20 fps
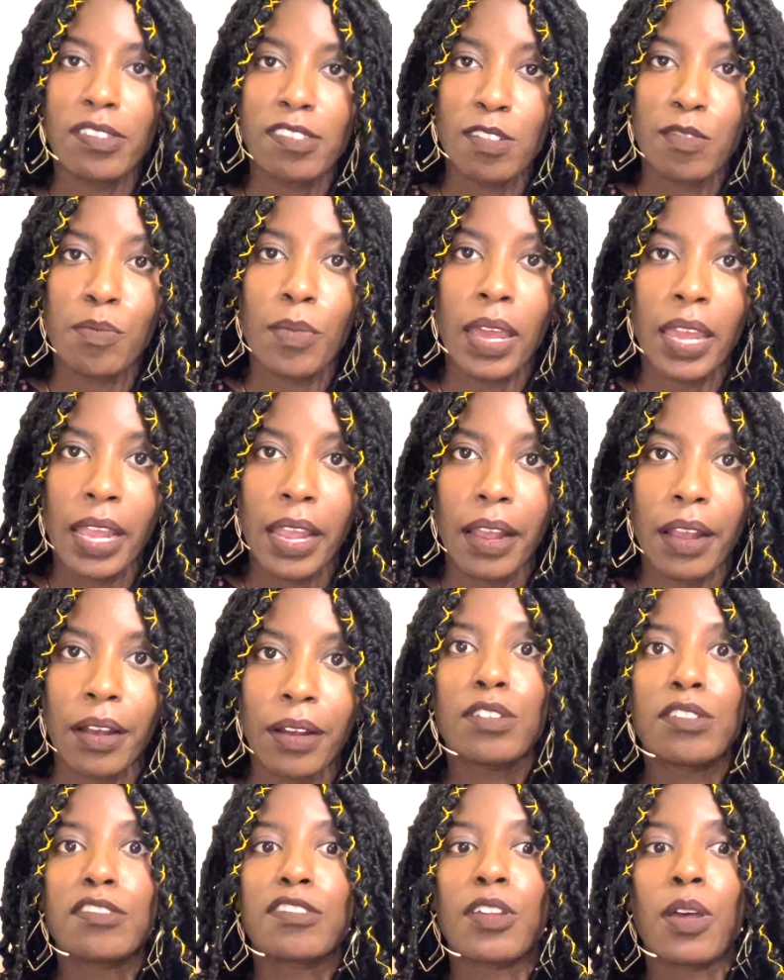of my hair.
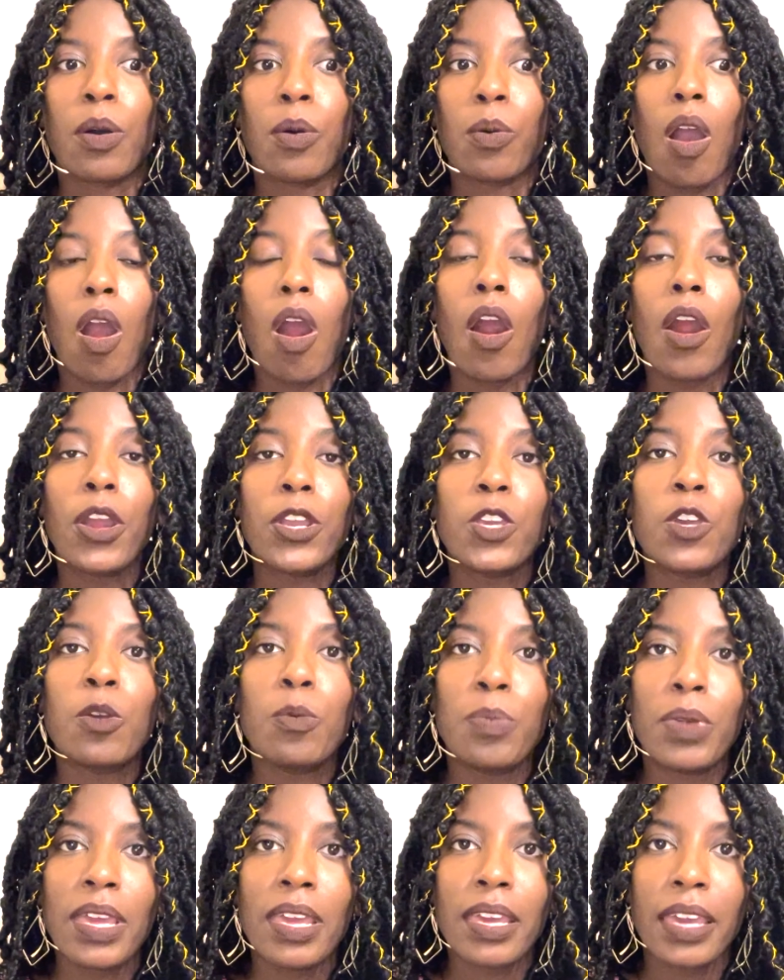So are you
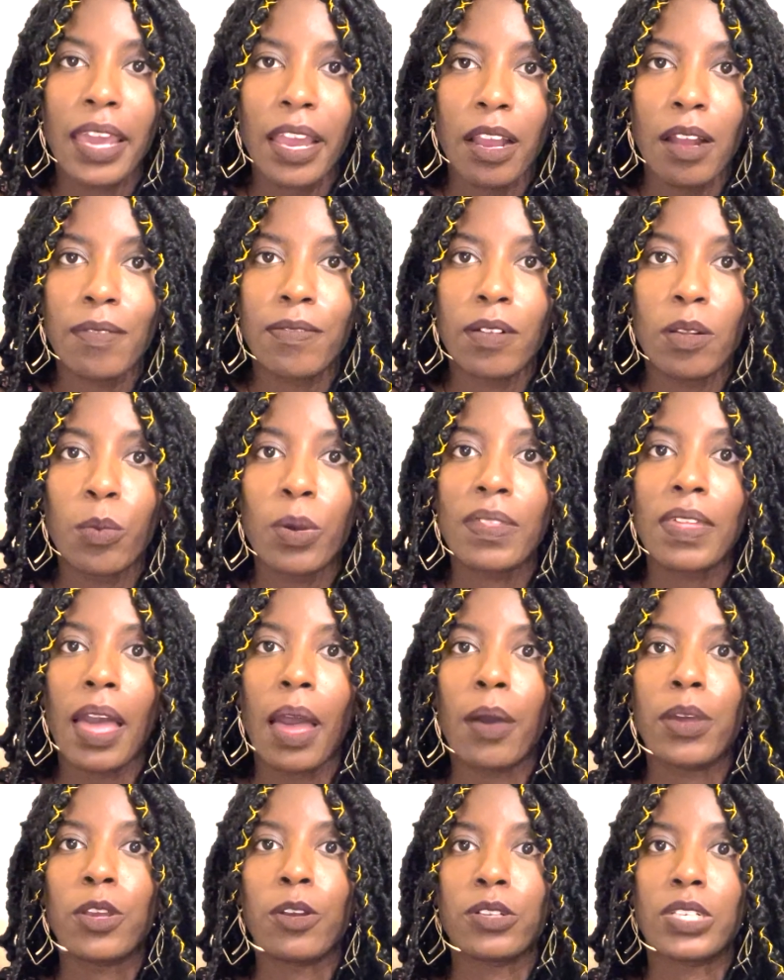being careful with how
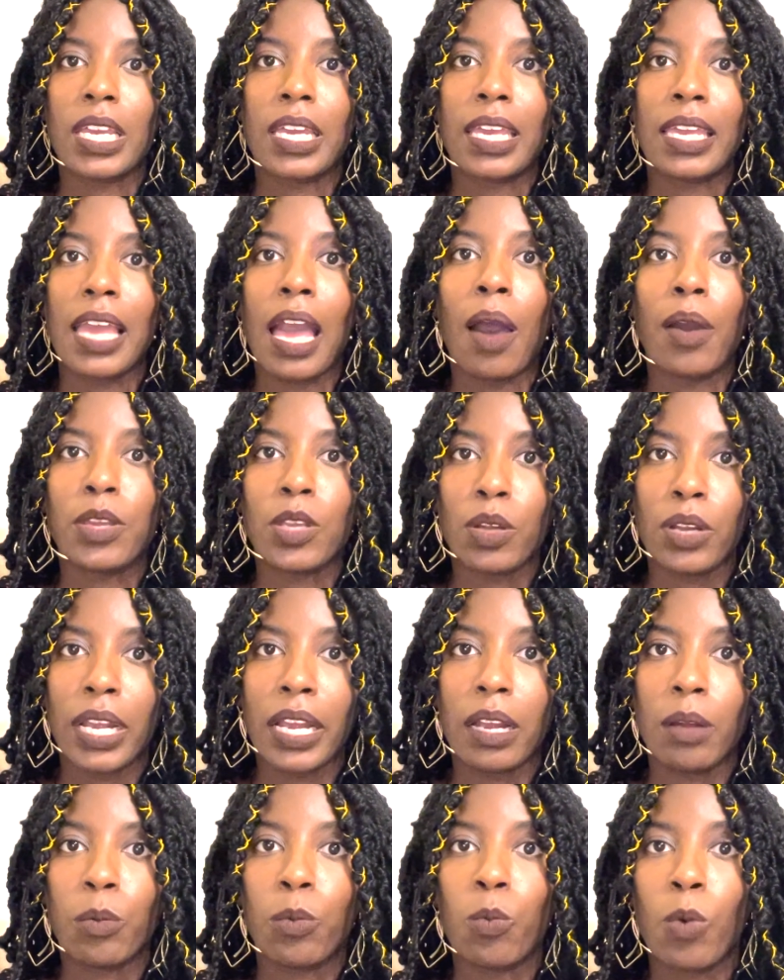you're taking out your
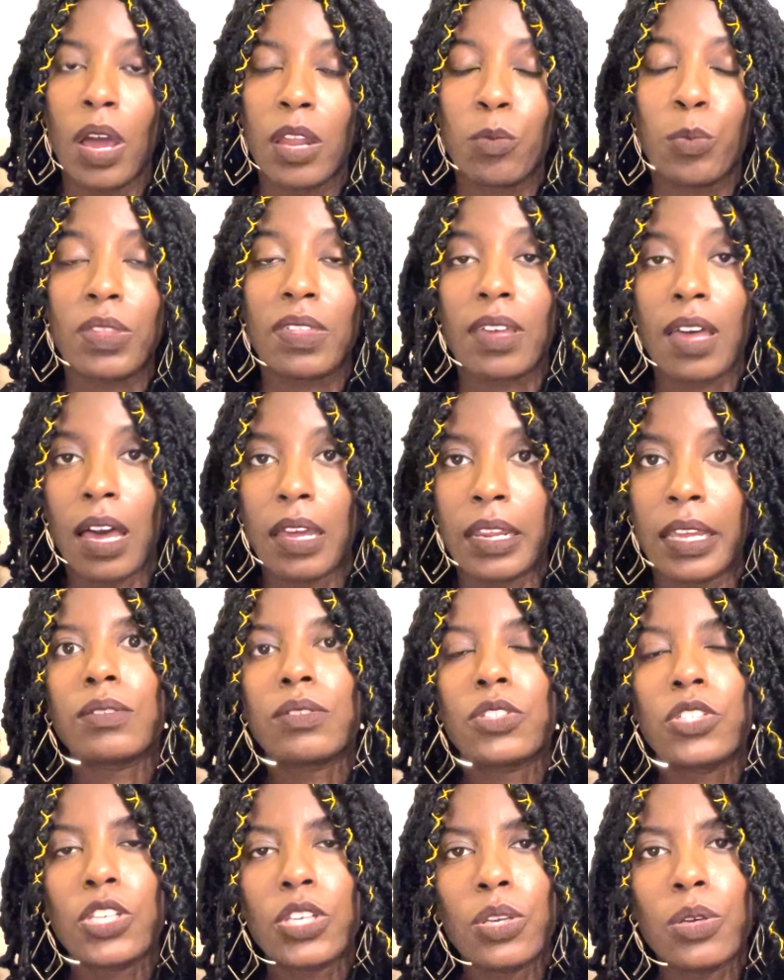hair? 1, with cutting.
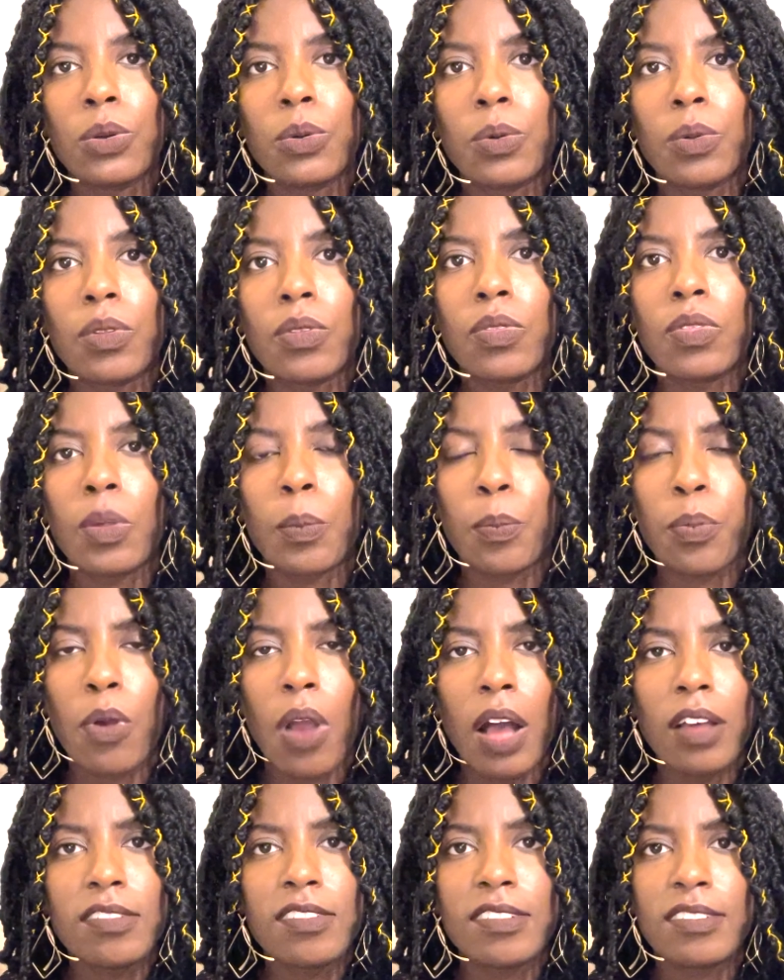2, the
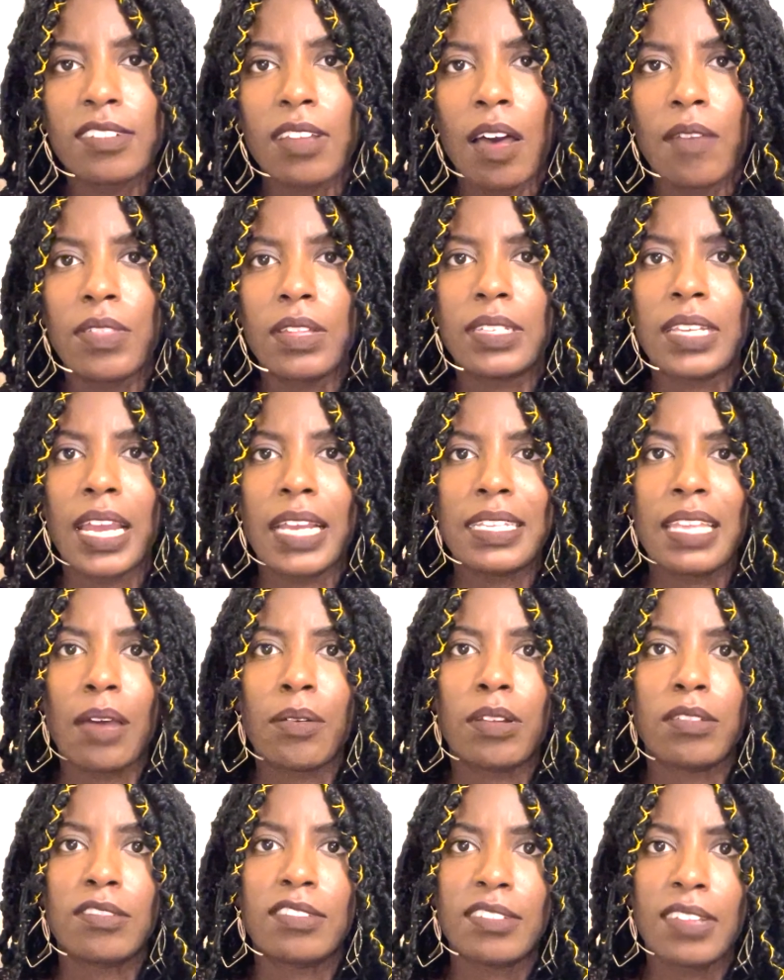process of the takedown
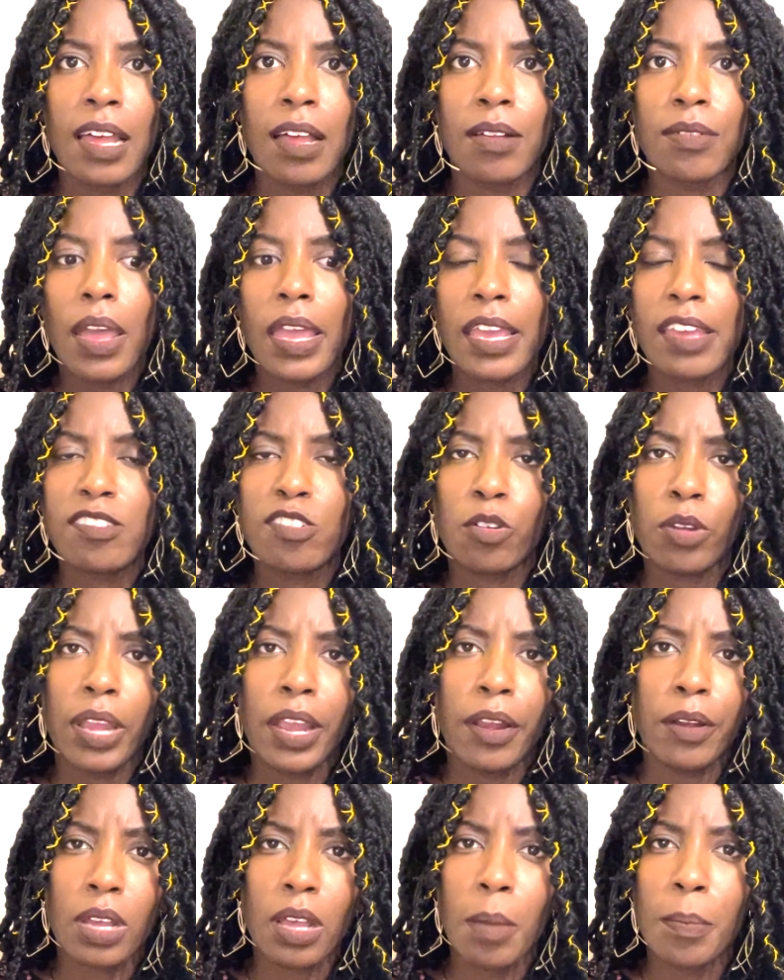itself. Is your
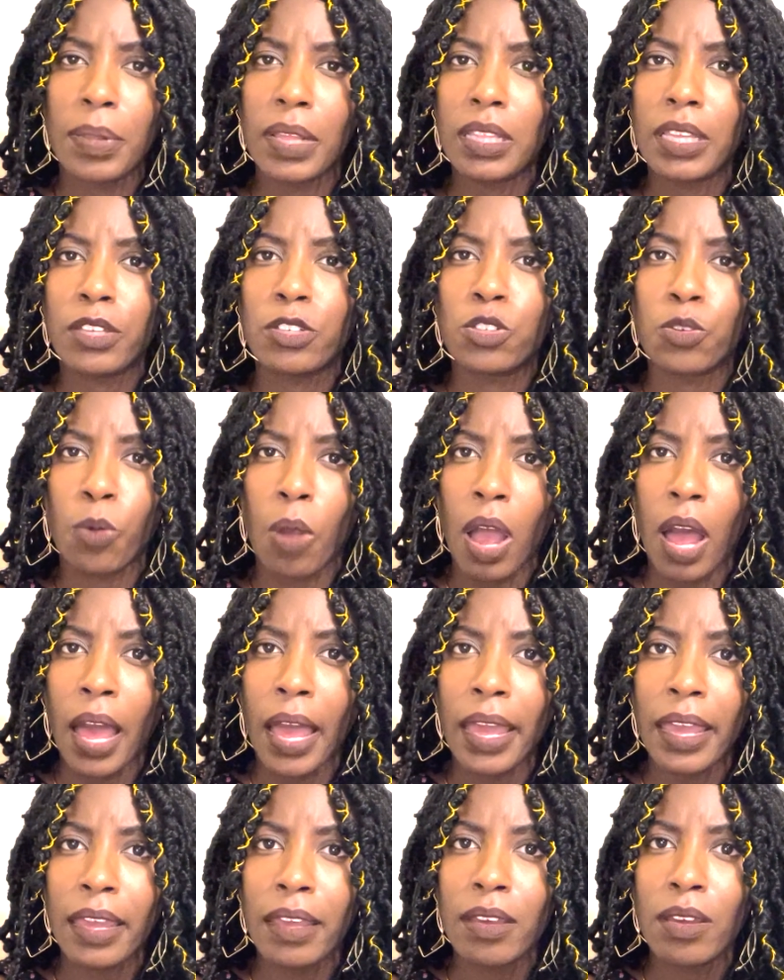hair completely dry,